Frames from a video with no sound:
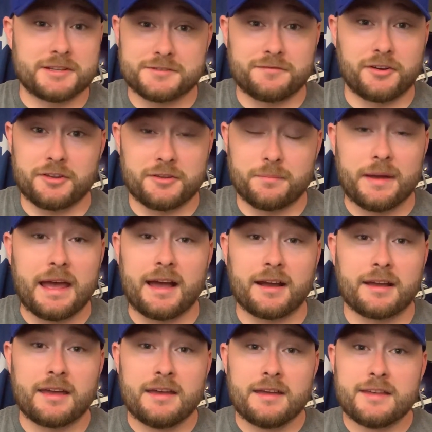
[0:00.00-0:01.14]
further
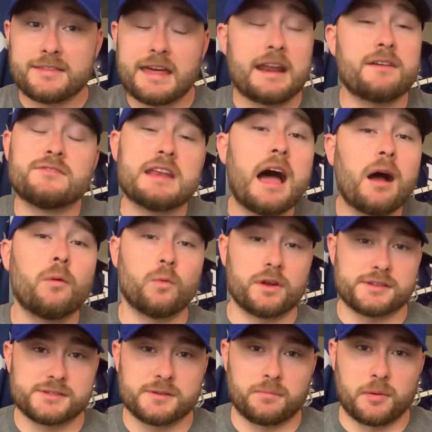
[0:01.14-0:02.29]
back, that have not won a
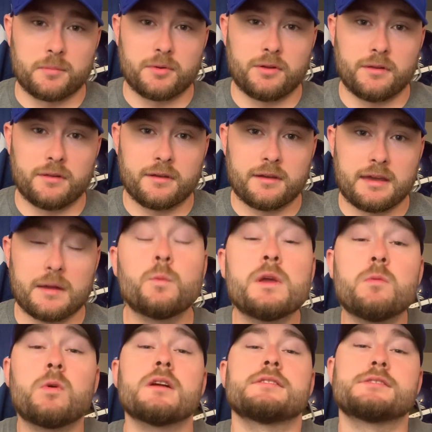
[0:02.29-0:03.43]
Super Bowl. And we
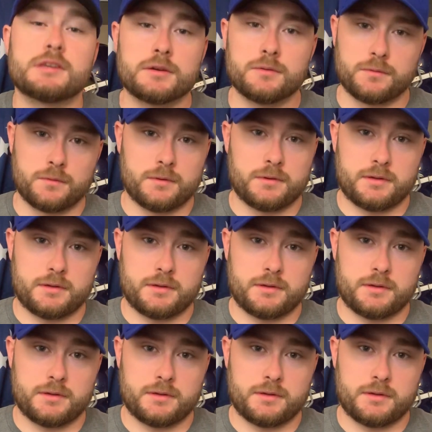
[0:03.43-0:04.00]
won 2.